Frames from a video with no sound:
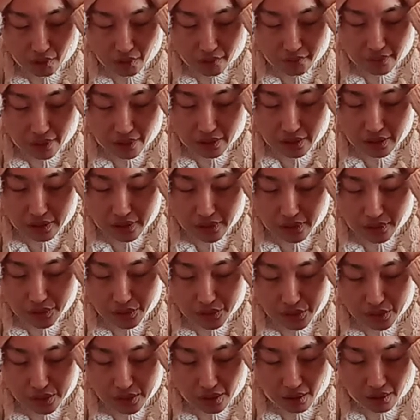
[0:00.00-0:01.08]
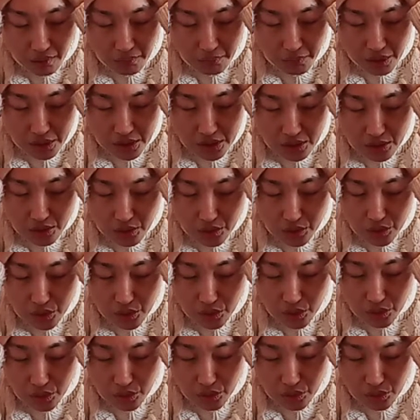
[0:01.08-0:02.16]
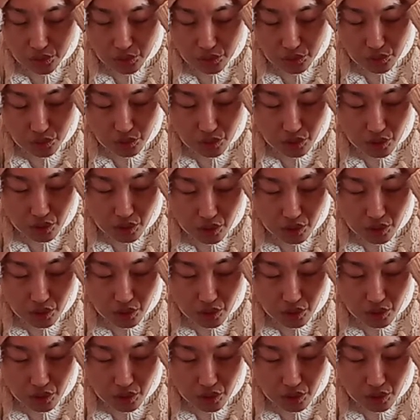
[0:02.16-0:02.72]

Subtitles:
very close muscle to